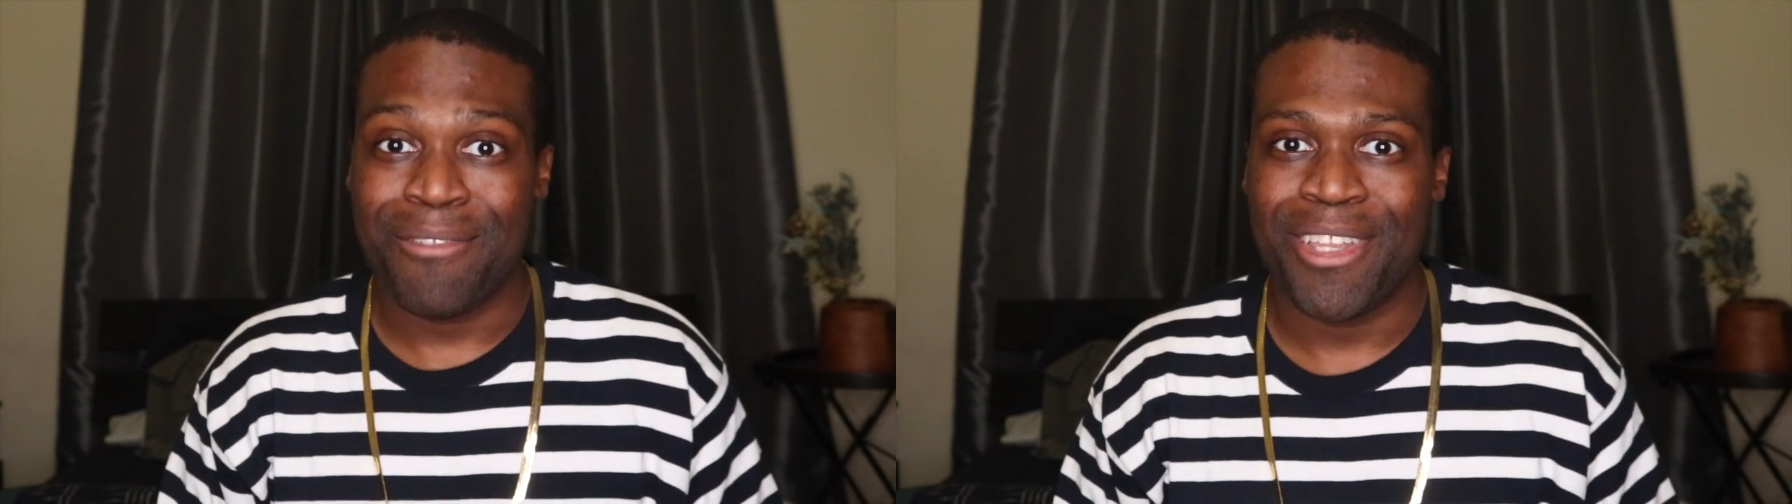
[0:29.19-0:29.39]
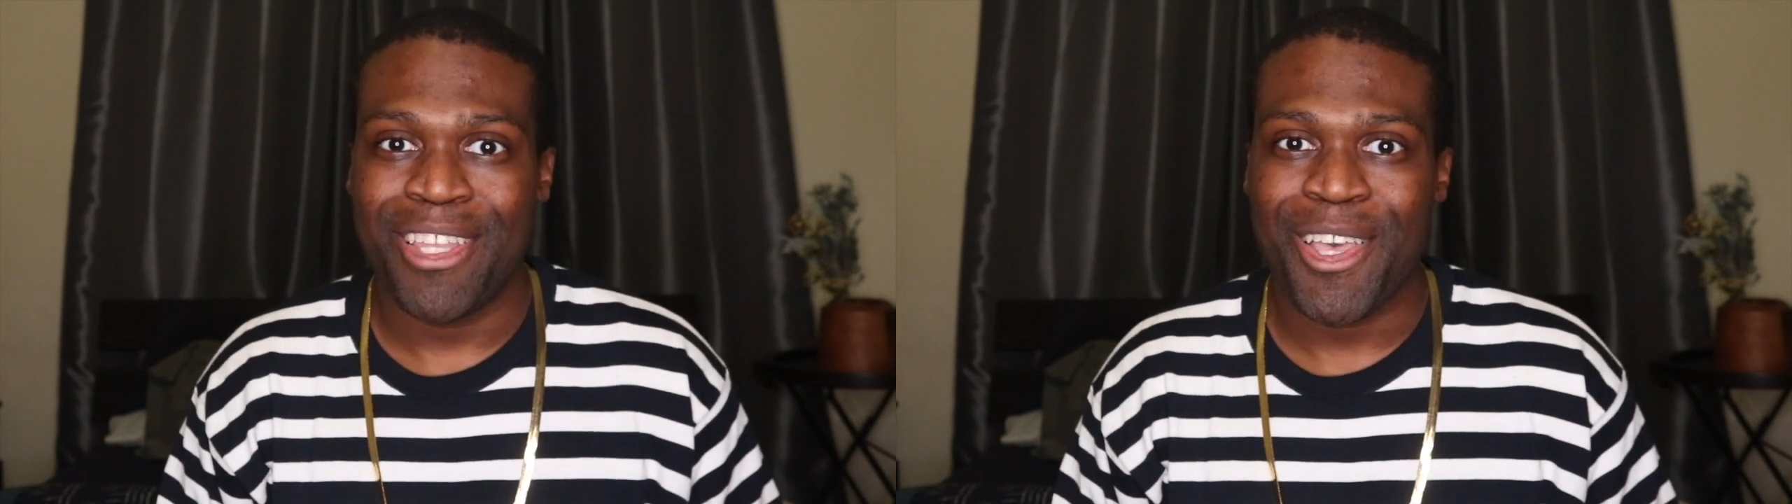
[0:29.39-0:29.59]

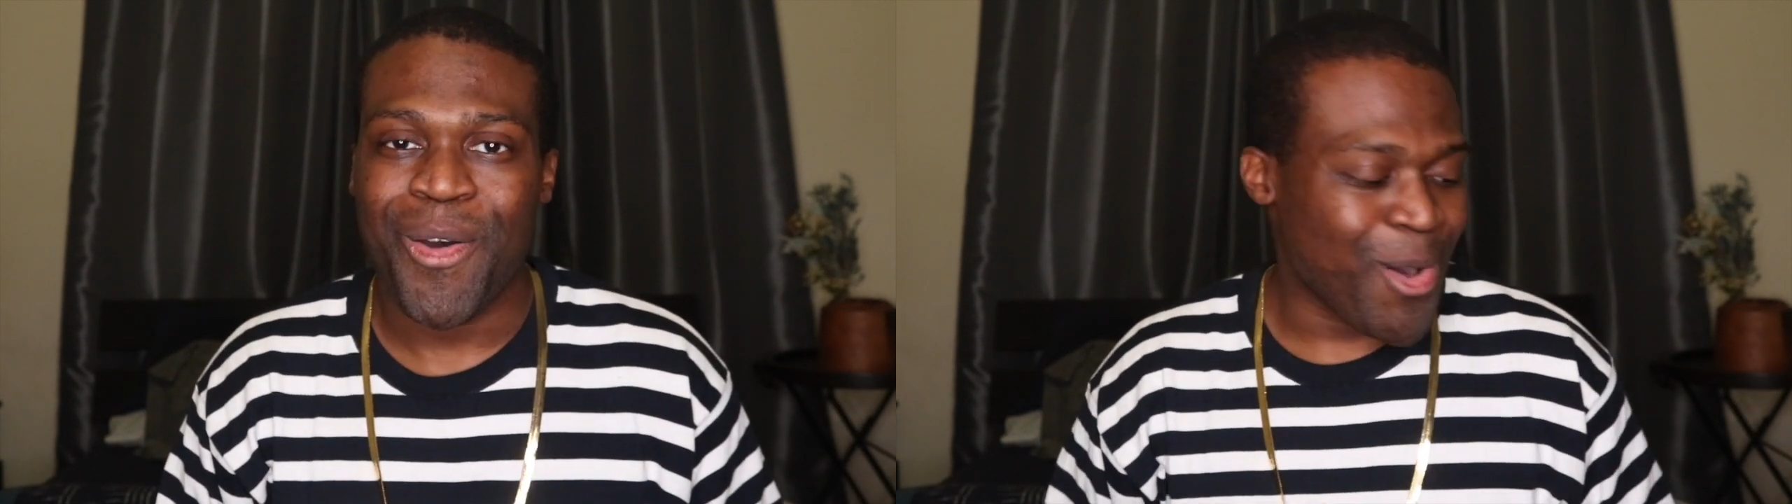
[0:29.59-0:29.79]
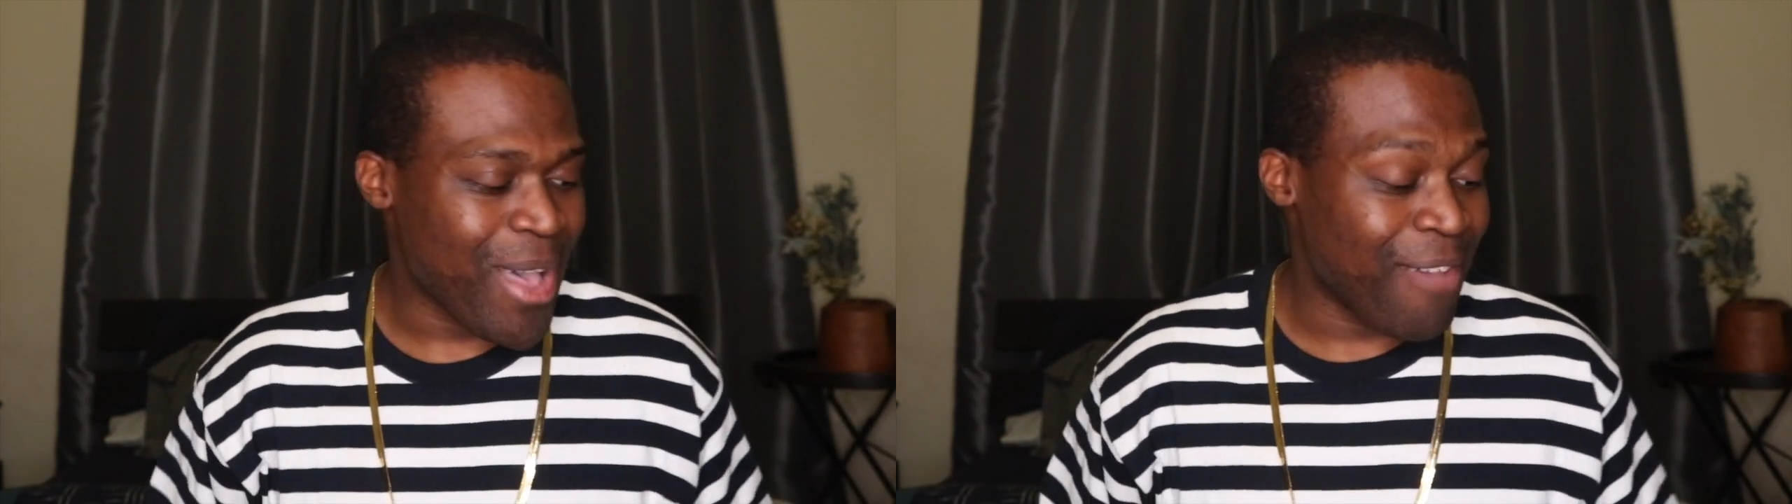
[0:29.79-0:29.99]

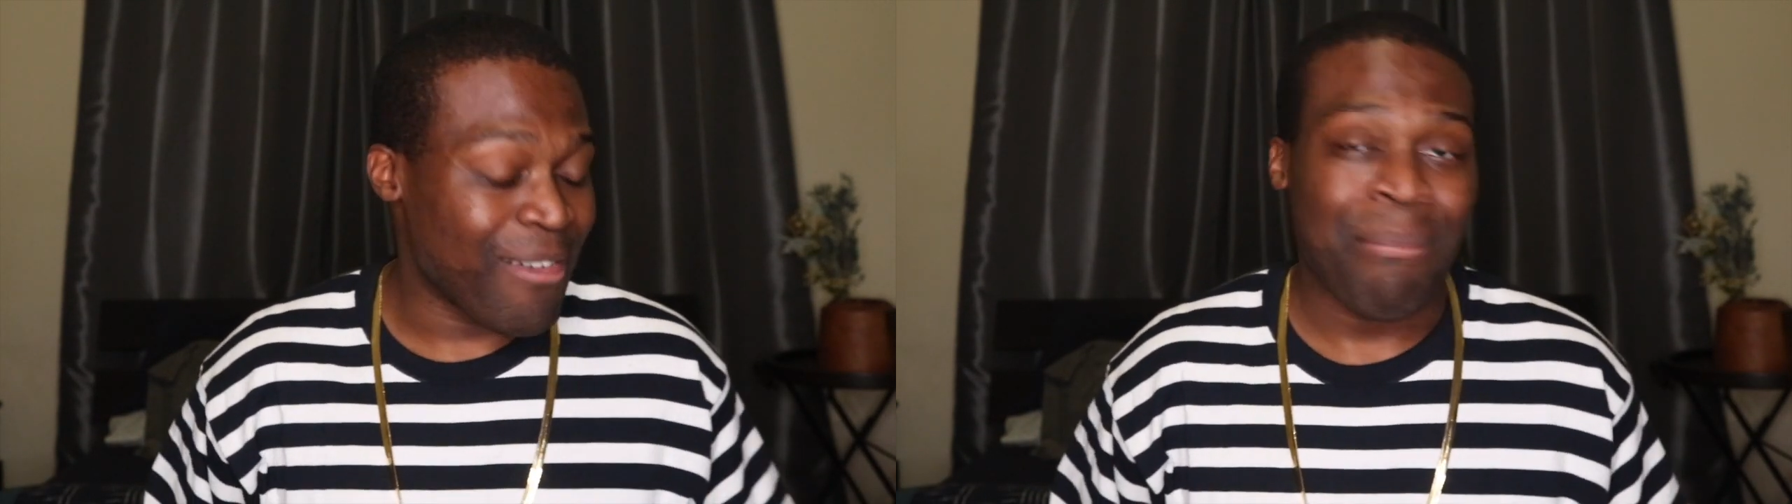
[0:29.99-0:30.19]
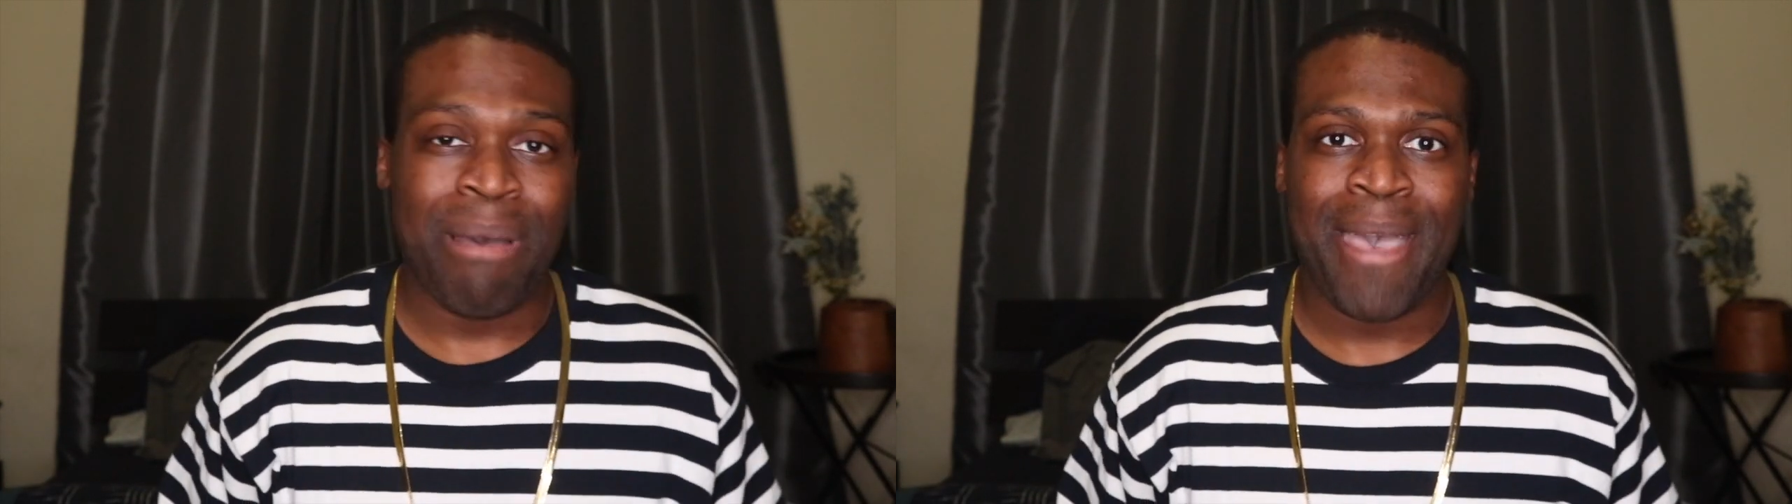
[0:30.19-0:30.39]
video. I've
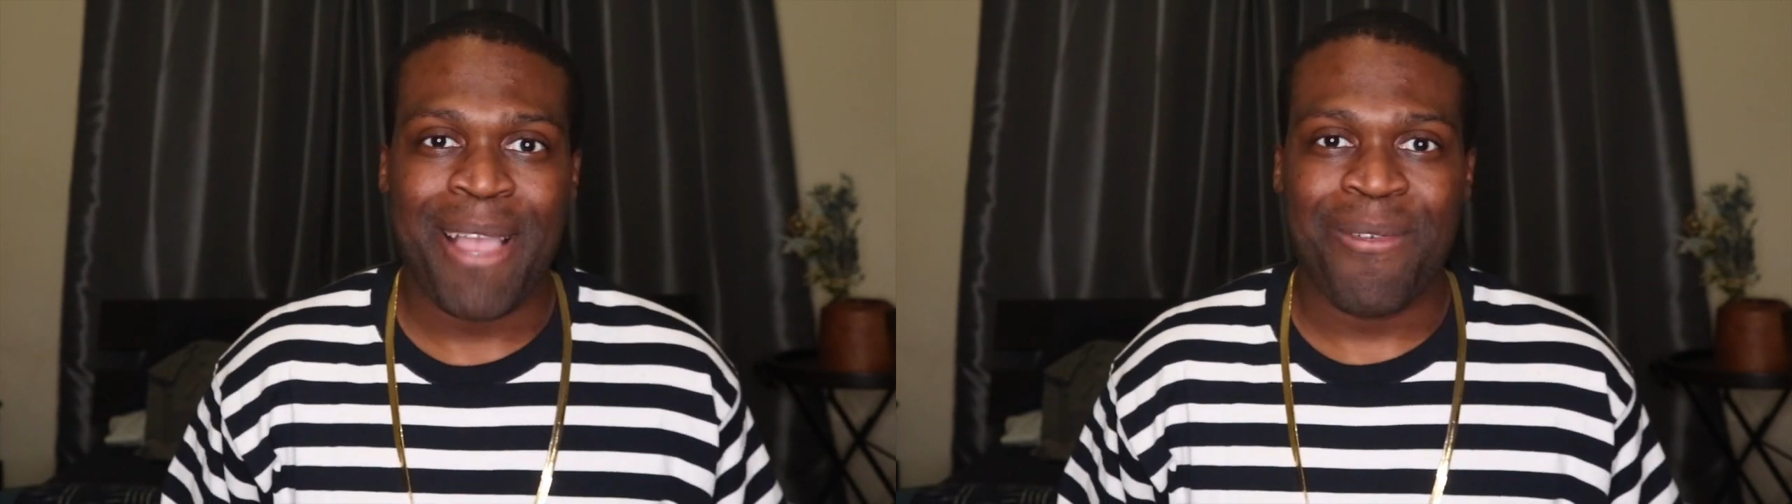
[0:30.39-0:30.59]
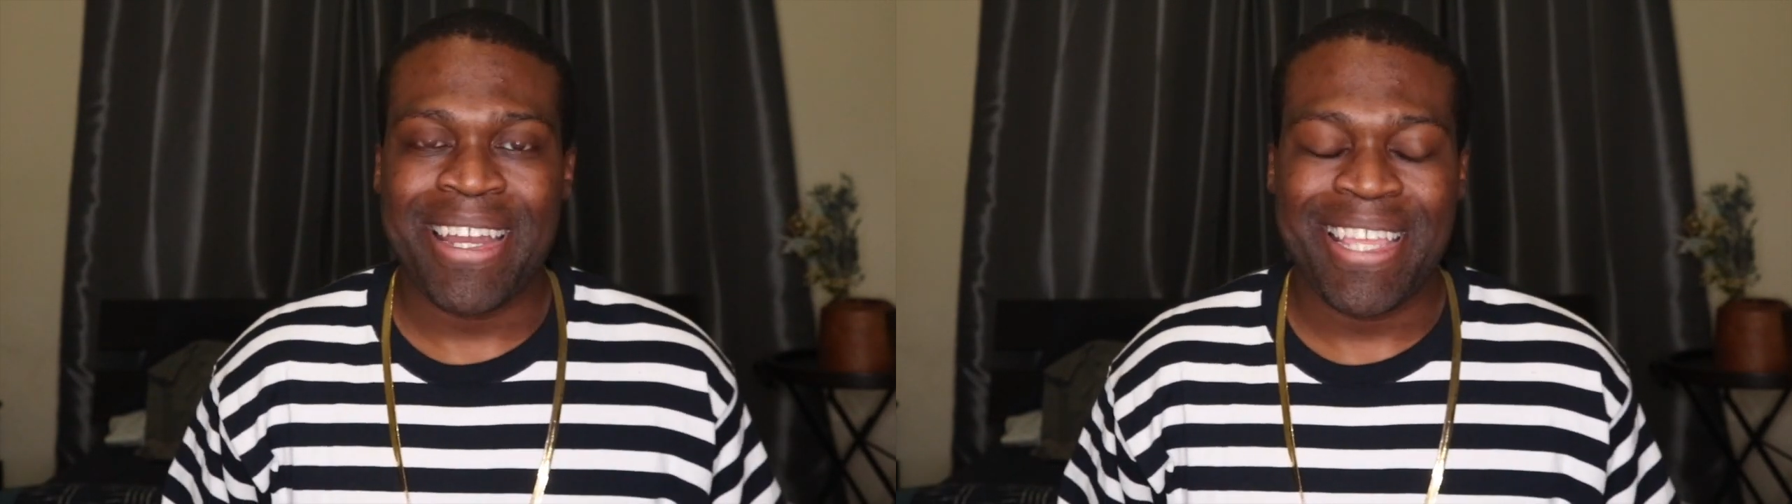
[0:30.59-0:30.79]
got my bag right